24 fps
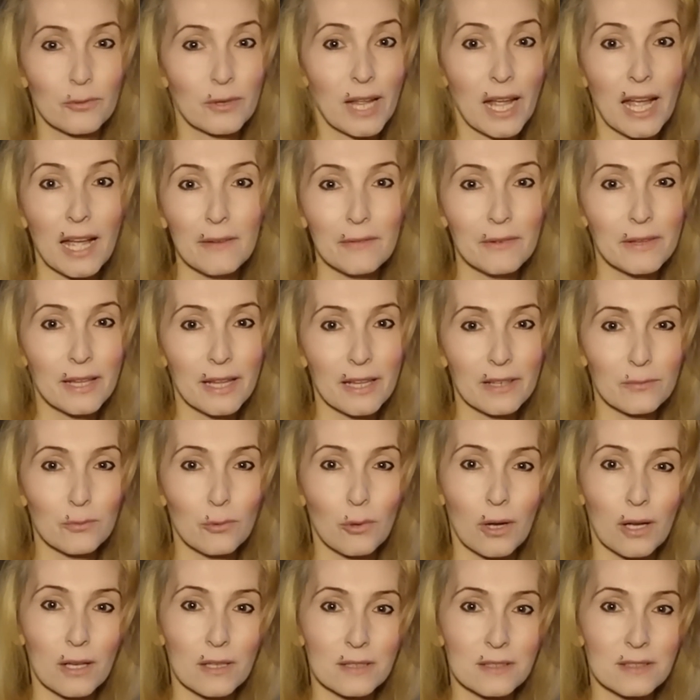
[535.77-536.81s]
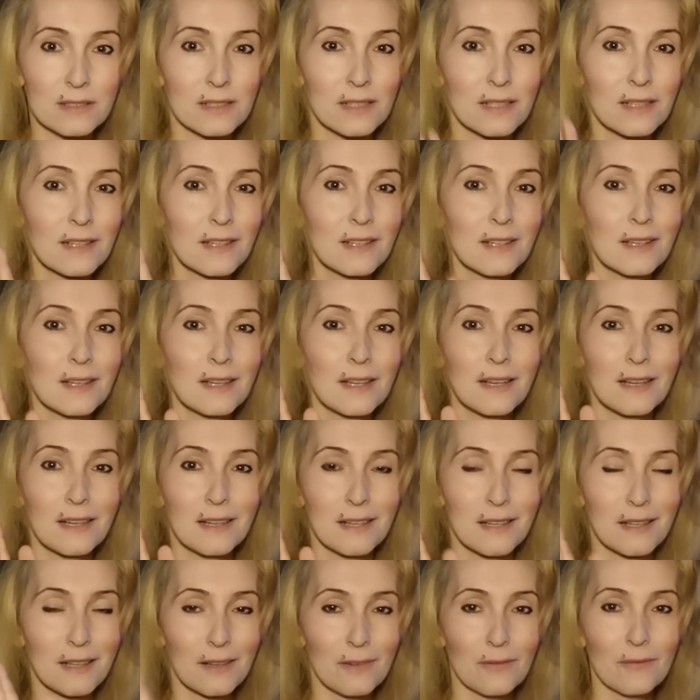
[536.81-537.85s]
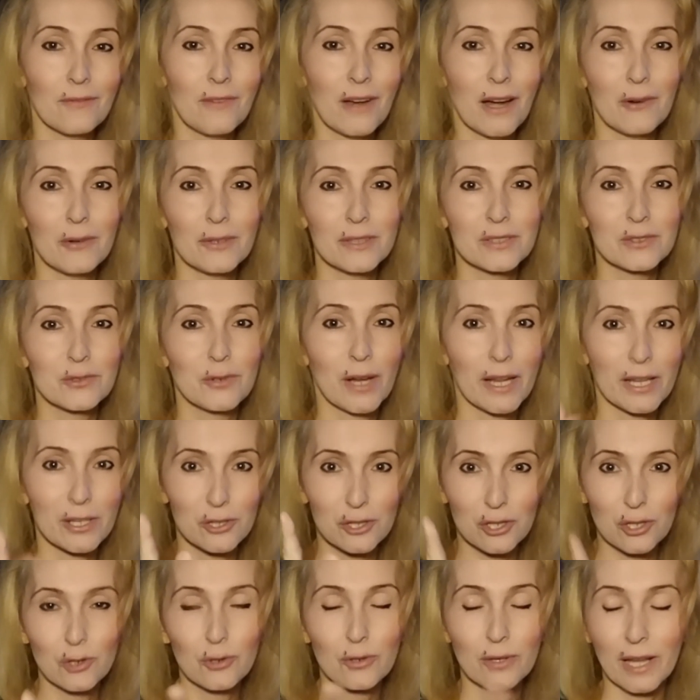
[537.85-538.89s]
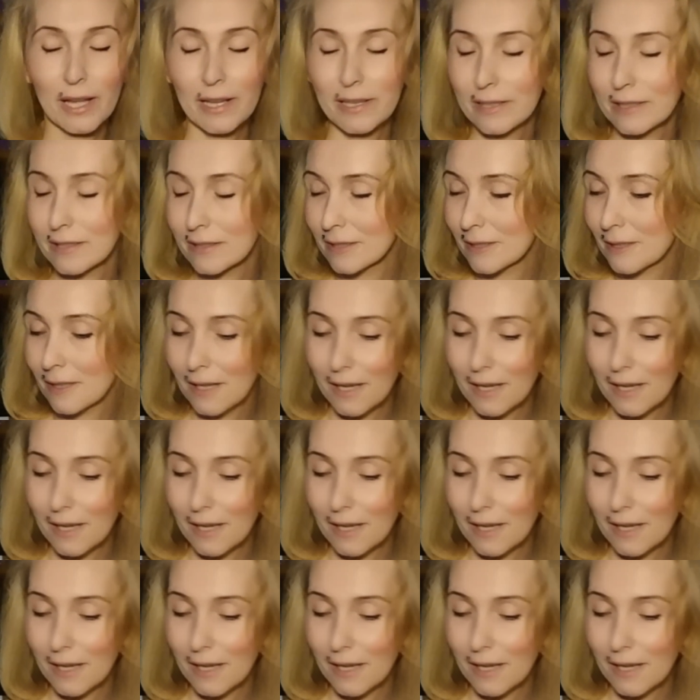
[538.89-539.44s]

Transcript: whatever that was, very strange. Look at it.